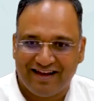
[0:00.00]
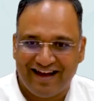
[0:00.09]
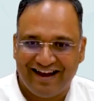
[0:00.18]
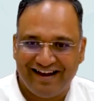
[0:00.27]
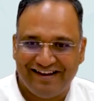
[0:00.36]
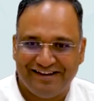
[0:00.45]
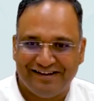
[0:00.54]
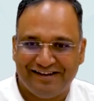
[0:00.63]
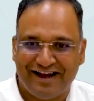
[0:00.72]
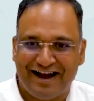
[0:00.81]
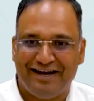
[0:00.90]
and,
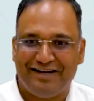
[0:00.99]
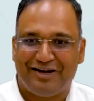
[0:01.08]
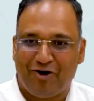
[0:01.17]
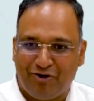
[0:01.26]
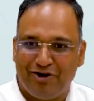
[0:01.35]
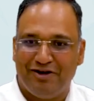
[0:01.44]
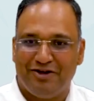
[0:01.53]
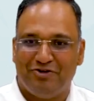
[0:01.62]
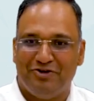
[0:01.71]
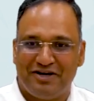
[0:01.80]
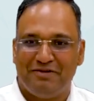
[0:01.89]
uh, and let all
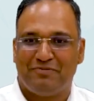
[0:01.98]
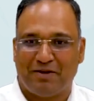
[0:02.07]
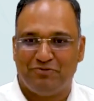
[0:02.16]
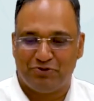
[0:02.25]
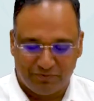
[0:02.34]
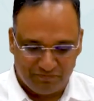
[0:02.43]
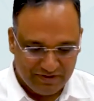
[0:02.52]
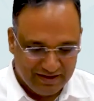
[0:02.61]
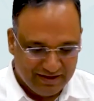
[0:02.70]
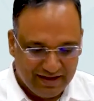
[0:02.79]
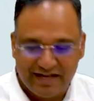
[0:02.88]
your dream come true.
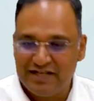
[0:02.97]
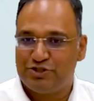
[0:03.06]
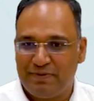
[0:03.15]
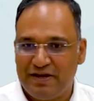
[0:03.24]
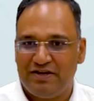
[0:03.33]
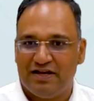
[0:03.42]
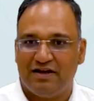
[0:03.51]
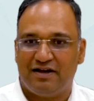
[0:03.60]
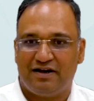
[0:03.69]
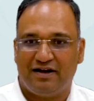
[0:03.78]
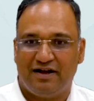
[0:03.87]
In speed
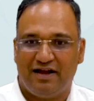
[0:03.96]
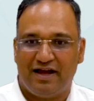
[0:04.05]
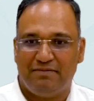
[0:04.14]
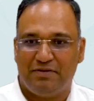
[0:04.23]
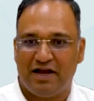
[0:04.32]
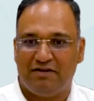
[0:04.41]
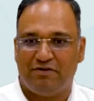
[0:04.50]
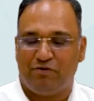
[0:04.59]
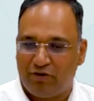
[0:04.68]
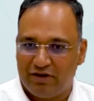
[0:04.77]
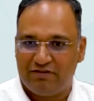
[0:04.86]
here, on behalf
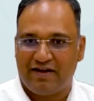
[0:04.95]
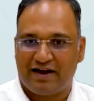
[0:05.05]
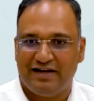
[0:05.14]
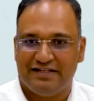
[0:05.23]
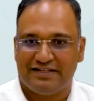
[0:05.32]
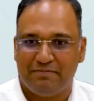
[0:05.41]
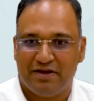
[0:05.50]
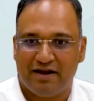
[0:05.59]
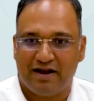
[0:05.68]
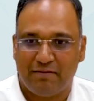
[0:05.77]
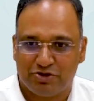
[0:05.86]
of all the faculties, I'm here,
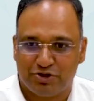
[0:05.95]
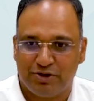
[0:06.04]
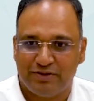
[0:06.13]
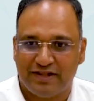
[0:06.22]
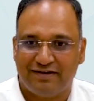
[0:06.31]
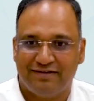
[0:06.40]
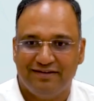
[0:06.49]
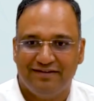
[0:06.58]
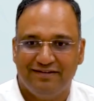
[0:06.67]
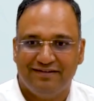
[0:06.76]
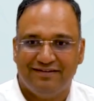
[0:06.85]
I'm assuring you that
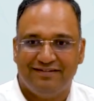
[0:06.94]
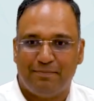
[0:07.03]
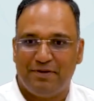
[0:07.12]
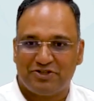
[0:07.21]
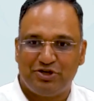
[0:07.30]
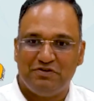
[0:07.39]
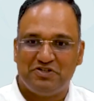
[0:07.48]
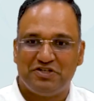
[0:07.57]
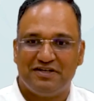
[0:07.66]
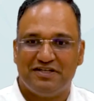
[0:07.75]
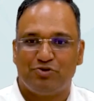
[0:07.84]
the best
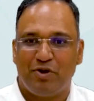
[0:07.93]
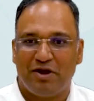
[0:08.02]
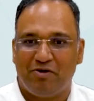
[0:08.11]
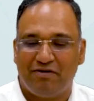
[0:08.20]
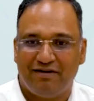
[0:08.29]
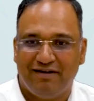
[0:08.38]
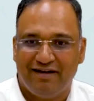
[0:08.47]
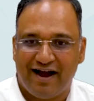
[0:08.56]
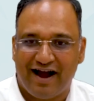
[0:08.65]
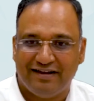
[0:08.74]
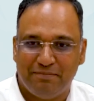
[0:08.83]
revision is going on
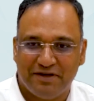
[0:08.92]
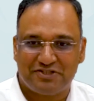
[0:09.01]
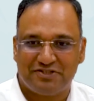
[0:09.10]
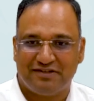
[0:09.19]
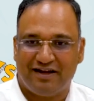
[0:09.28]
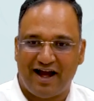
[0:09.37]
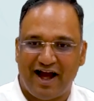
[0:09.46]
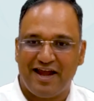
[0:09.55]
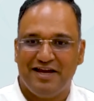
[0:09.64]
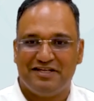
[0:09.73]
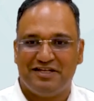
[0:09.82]
and the best uh, high
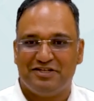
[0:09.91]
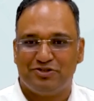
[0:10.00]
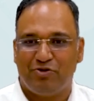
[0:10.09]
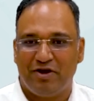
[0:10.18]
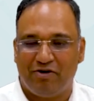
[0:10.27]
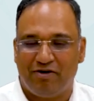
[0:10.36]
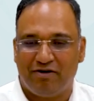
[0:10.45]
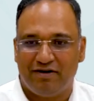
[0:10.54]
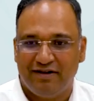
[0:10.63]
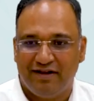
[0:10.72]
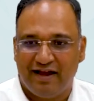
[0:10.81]
yield series is going on
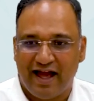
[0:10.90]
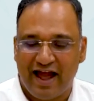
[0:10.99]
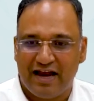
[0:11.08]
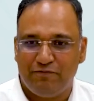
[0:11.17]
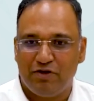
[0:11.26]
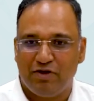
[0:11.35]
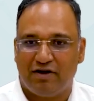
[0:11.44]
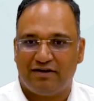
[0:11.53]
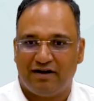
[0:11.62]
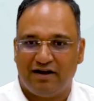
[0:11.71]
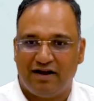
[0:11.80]
and we
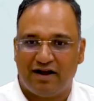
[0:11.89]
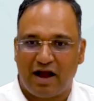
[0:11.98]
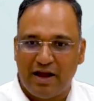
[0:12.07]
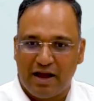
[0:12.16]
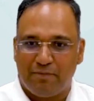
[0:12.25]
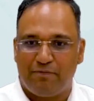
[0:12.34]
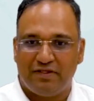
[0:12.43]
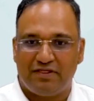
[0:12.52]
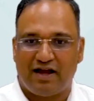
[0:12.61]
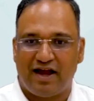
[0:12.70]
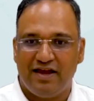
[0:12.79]
are uh, coming up with
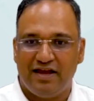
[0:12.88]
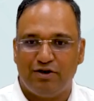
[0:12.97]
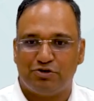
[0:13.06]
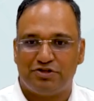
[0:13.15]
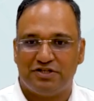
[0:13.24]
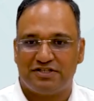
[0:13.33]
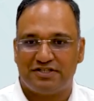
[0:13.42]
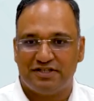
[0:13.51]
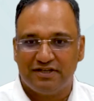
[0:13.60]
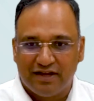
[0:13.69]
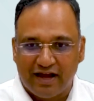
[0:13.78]
high yield questions
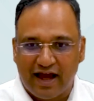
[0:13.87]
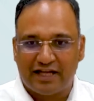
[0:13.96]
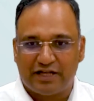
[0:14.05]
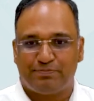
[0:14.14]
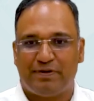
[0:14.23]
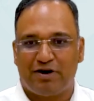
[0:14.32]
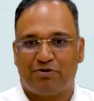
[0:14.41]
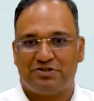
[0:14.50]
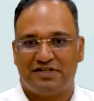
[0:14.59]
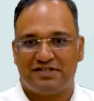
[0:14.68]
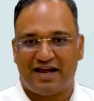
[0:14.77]
and expected
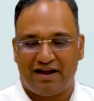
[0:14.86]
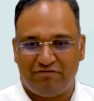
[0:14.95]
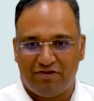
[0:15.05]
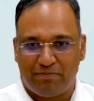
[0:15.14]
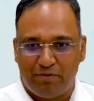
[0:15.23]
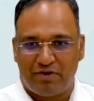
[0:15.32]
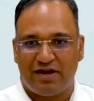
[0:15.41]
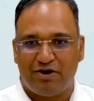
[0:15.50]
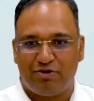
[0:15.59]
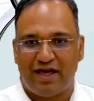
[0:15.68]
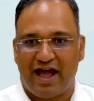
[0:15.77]
questions and we are putting
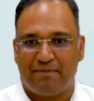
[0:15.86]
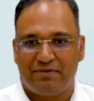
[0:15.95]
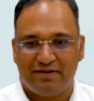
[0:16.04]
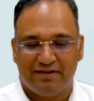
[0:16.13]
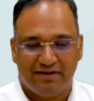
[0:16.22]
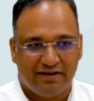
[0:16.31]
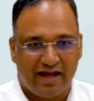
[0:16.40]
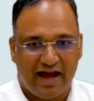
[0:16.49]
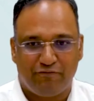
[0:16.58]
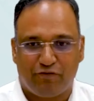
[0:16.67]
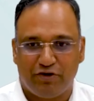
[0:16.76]
into the app
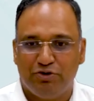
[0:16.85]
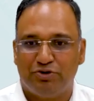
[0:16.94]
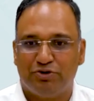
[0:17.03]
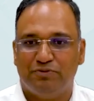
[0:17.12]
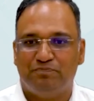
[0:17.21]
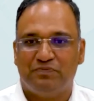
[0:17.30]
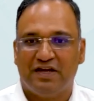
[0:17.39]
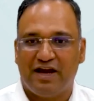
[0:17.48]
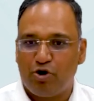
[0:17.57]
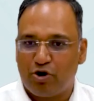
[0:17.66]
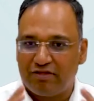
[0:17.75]
and for you to
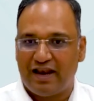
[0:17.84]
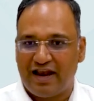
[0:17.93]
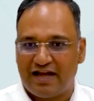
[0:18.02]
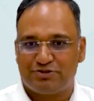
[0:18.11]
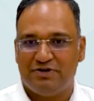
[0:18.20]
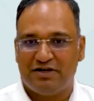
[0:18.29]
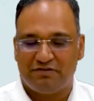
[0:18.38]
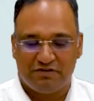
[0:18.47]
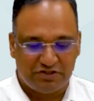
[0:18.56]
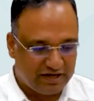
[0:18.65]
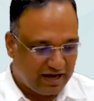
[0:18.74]
get one of the last minute
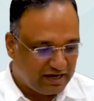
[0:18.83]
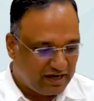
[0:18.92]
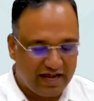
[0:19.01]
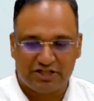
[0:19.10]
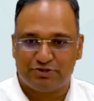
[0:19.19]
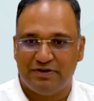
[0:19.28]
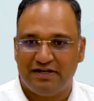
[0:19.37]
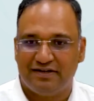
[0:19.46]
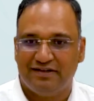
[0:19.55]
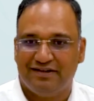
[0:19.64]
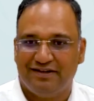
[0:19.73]
revision and last minute
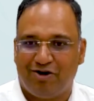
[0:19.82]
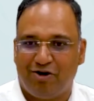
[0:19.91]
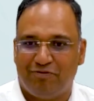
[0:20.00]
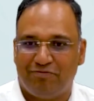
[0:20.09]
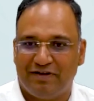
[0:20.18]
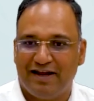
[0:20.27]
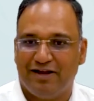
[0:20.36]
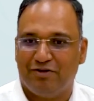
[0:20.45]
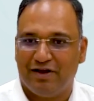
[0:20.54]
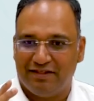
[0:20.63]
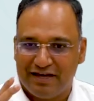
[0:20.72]
of
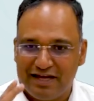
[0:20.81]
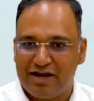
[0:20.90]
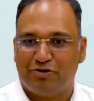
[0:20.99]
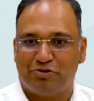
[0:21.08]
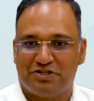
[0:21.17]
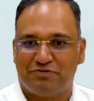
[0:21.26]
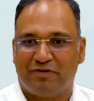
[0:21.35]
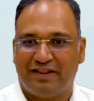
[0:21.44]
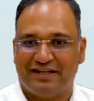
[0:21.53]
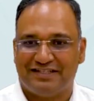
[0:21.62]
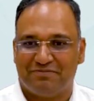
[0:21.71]
getting near questions for
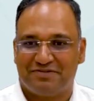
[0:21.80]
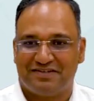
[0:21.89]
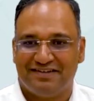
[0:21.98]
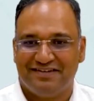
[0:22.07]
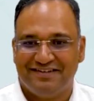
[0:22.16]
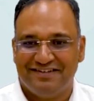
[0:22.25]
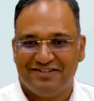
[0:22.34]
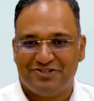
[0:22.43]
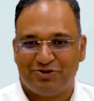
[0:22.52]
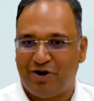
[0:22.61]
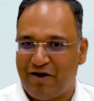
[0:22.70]
the exams.
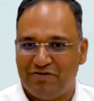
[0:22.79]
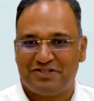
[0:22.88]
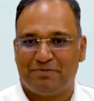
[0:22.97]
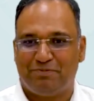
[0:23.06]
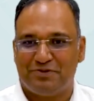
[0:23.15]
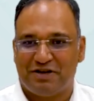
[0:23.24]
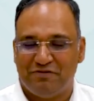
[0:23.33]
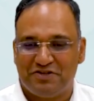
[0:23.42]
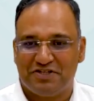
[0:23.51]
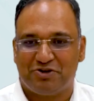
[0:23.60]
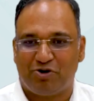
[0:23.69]
So our supports and
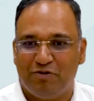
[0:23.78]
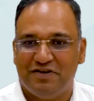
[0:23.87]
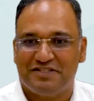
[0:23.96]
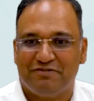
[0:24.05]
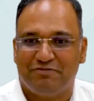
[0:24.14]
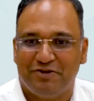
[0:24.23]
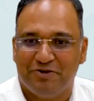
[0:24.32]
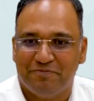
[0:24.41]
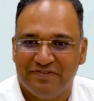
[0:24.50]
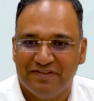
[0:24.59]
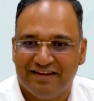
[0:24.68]
wishes are always there for
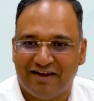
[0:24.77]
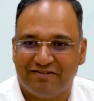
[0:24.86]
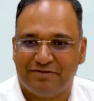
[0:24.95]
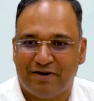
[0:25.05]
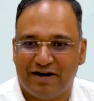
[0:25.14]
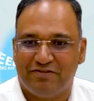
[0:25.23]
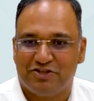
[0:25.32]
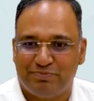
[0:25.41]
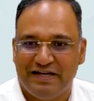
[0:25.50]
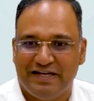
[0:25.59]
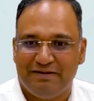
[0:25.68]
you as a part of the
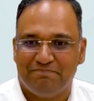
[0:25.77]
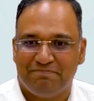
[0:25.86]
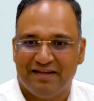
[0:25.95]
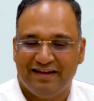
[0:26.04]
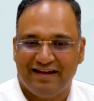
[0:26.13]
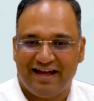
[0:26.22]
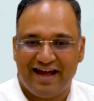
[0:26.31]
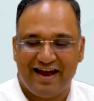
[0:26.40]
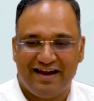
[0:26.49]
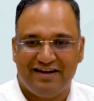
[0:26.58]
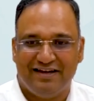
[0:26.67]
SPEED team
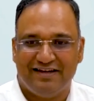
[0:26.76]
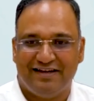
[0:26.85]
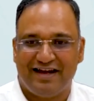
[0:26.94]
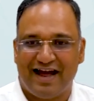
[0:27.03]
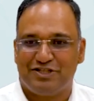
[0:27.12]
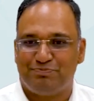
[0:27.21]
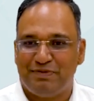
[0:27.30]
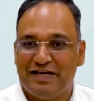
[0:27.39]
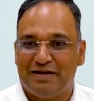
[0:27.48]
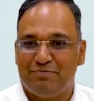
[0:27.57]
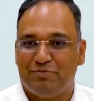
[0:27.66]
and uh, and
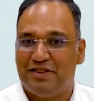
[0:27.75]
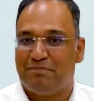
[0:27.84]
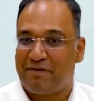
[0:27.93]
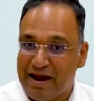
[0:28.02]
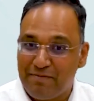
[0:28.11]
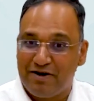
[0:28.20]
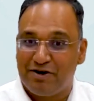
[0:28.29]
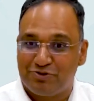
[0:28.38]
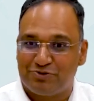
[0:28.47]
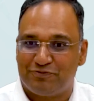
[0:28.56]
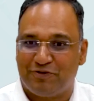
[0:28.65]
speed team will be the primary
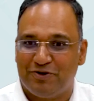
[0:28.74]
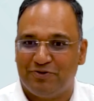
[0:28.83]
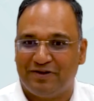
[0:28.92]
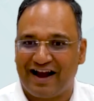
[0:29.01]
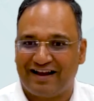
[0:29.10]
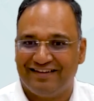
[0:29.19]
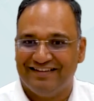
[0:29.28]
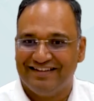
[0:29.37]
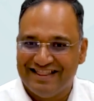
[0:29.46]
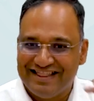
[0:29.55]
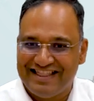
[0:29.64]
resource for you to crack
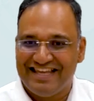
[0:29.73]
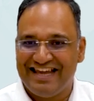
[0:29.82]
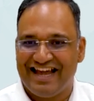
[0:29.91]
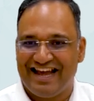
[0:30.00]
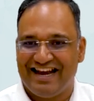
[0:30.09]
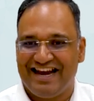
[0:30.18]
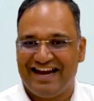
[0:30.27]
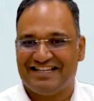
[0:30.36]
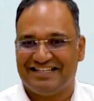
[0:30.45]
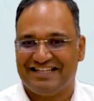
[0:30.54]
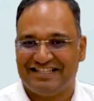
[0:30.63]
the NEET
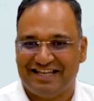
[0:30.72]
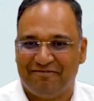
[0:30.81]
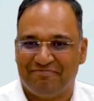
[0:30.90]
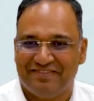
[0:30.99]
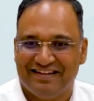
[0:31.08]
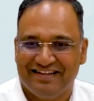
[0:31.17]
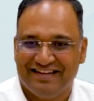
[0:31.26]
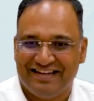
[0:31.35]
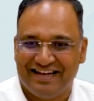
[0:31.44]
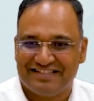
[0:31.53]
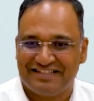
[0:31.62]
SS exam
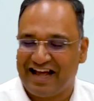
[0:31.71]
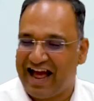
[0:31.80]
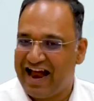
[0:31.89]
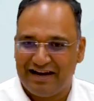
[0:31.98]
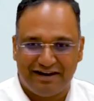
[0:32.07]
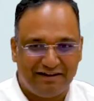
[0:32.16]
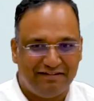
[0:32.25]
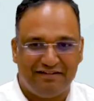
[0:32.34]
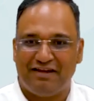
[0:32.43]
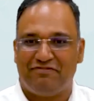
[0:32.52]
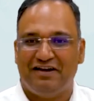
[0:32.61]
yes and
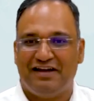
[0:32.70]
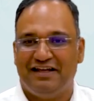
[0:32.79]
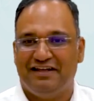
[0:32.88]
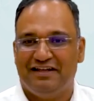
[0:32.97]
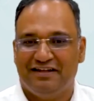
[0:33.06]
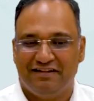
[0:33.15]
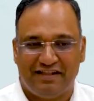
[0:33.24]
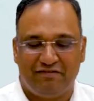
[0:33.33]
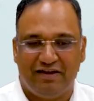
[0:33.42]
definitely that